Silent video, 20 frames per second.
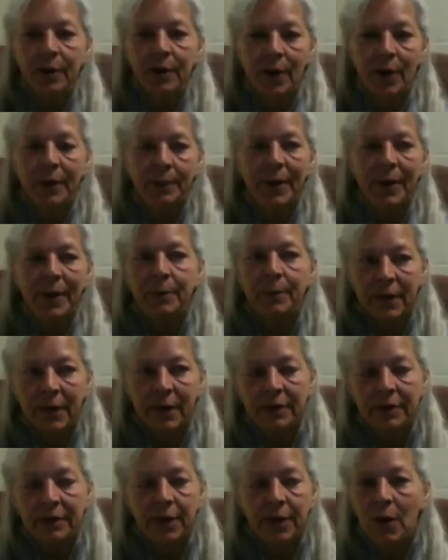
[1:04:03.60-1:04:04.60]
recommend,
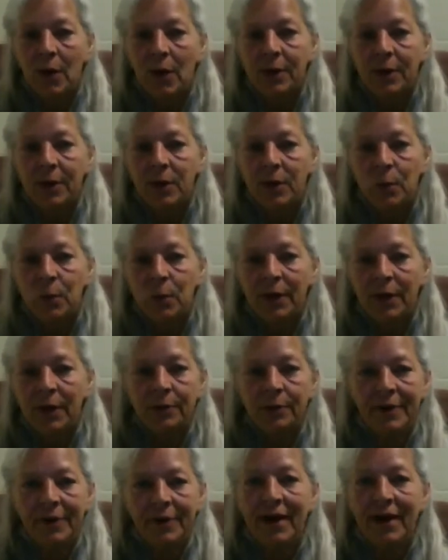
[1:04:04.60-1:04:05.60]
but, I know that we
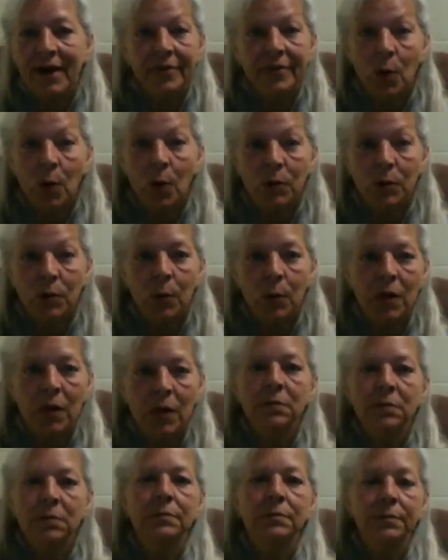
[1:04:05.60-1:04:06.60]
don't have the only
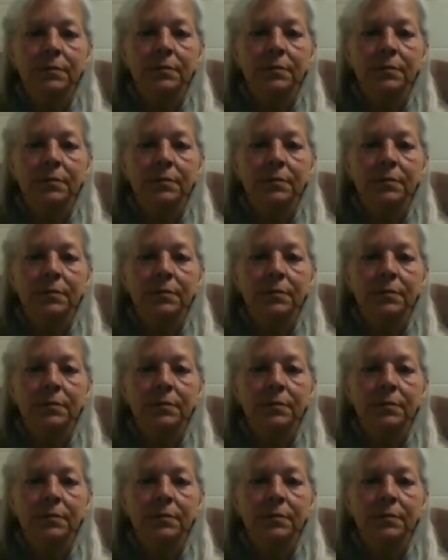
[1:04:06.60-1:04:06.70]
one.